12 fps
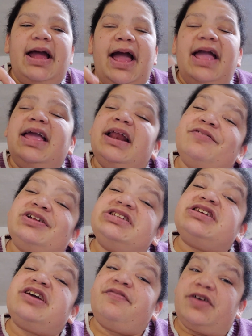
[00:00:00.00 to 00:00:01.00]
I can't even
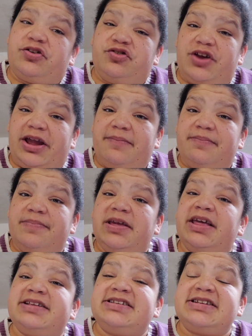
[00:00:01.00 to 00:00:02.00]
say frustrate,
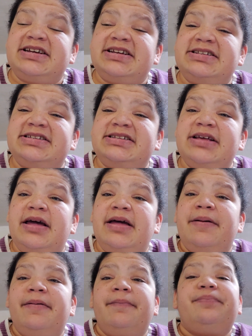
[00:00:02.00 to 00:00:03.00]
because it is,
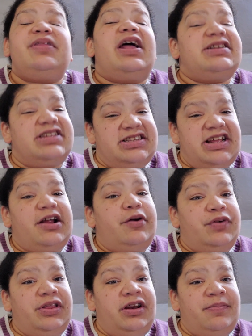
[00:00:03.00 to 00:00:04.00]
as I said,
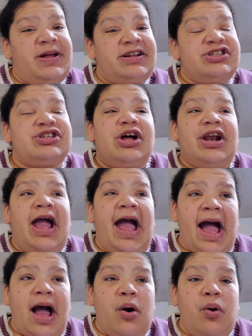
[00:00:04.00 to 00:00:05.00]
it really depends on
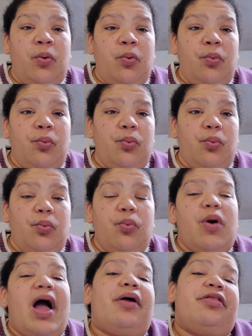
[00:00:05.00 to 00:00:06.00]
how
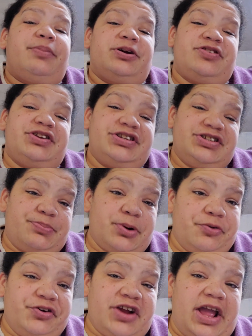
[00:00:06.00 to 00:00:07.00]
the person is
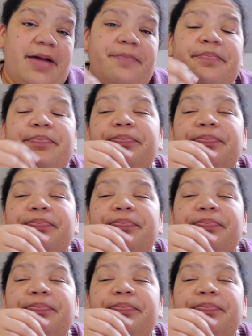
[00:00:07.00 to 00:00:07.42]
approaching it.